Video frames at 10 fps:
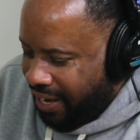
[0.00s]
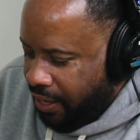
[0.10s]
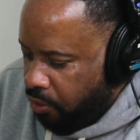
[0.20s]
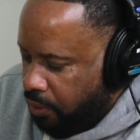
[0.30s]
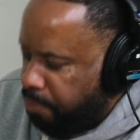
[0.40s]
I
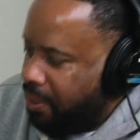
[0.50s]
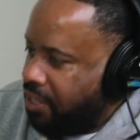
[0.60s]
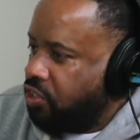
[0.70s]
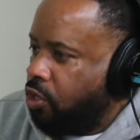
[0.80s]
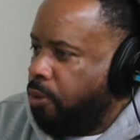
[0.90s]
had no other
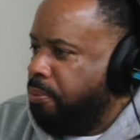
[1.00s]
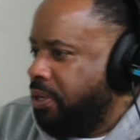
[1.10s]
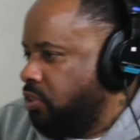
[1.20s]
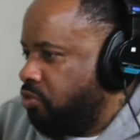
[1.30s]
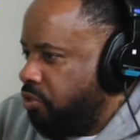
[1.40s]
place to go
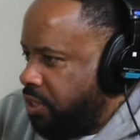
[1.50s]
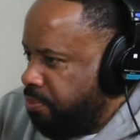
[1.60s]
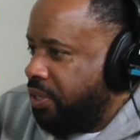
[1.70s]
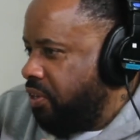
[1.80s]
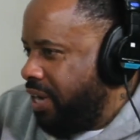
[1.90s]
but the
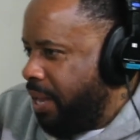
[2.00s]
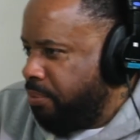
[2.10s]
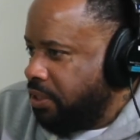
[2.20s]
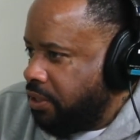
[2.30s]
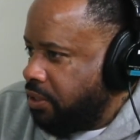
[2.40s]
streets, but the
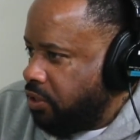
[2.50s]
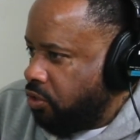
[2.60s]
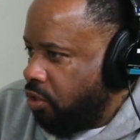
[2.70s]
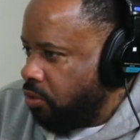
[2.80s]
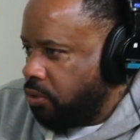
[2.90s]
neighborhood.
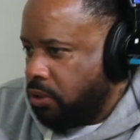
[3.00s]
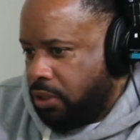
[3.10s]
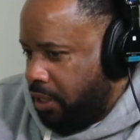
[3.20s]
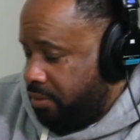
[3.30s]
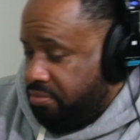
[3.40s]
You know,
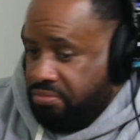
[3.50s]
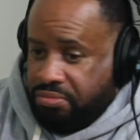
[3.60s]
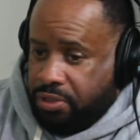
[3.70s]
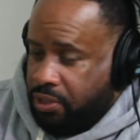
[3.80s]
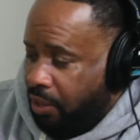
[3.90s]
that
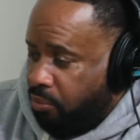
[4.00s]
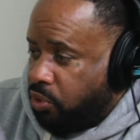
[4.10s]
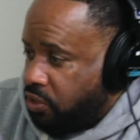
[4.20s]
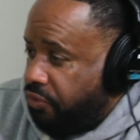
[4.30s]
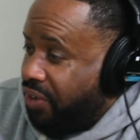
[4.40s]

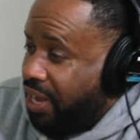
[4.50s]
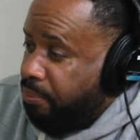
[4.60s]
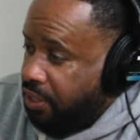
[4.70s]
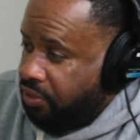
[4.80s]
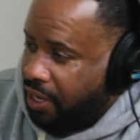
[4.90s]
was the
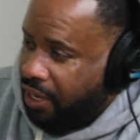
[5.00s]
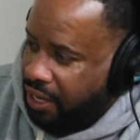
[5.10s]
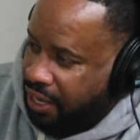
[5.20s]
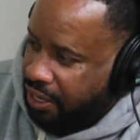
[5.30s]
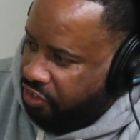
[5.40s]
family that
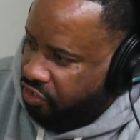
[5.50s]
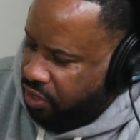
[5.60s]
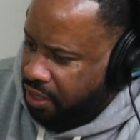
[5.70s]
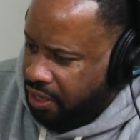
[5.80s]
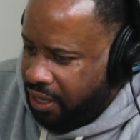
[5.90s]
I had and
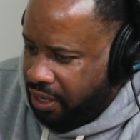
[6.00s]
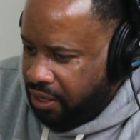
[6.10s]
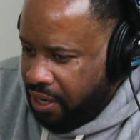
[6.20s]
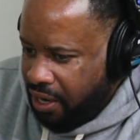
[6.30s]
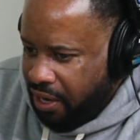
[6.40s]
shit.
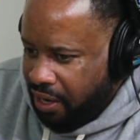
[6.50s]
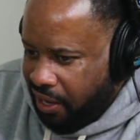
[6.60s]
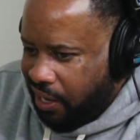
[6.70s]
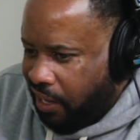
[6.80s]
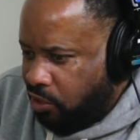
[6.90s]
And
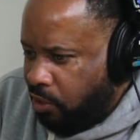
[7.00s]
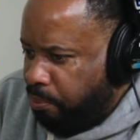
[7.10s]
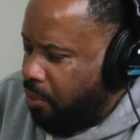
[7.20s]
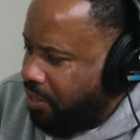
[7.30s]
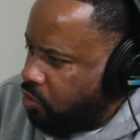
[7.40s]
it got to
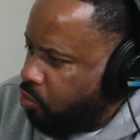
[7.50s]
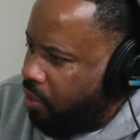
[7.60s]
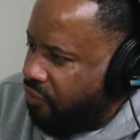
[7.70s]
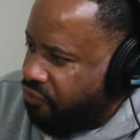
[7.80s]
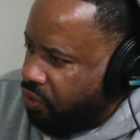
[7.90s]
the point to
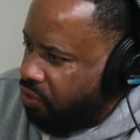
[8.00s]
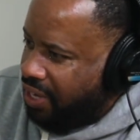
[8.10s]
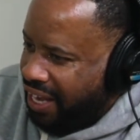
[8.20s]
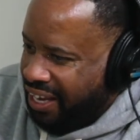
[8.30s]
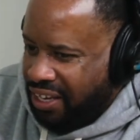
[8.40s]
where I feel
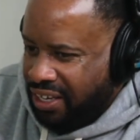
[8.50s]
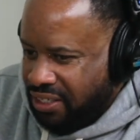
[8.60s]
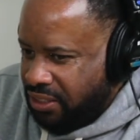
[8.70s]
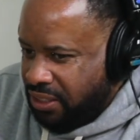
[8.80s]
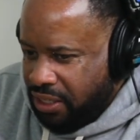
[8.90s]
like
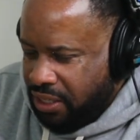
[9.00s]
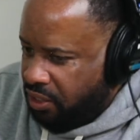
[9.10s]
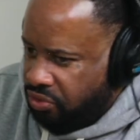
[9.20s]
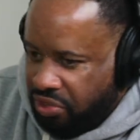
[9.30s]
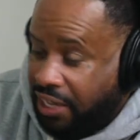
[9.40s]

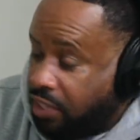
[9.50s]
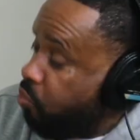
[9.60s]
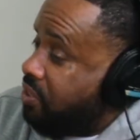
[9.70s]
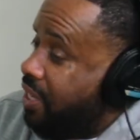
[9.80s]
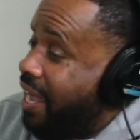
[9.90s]

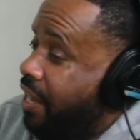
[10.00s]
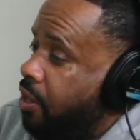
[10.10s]
things wasn't